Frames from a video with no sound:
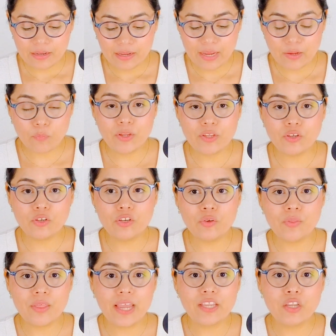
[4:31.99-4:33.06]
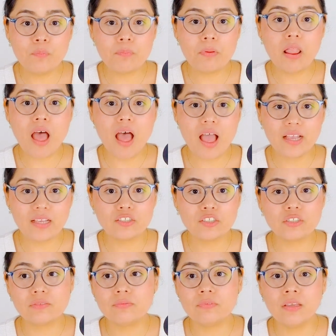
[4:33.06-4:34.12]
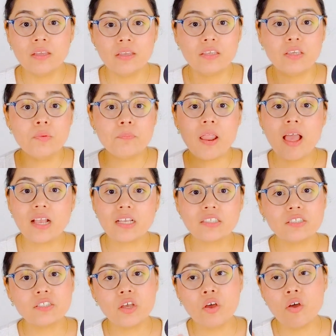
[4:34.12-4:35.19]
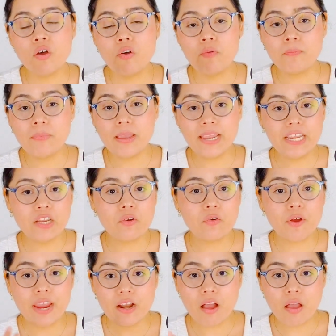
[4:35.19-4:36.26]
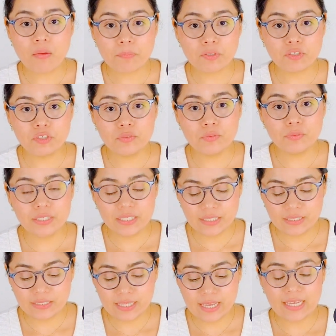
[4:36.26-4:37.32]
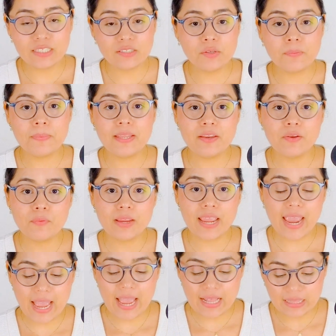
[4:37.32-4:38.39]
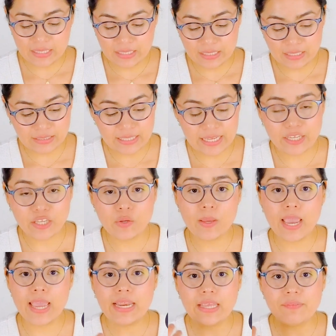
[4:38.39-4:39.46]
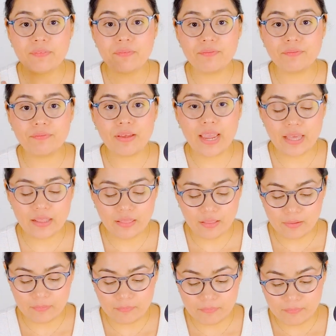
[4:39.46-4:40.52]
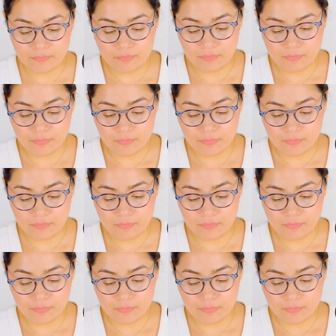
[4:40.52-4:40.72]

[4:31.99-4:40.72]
And when you do that, you block, you block so many great opportunities, guys, so many realities that you can't even fathom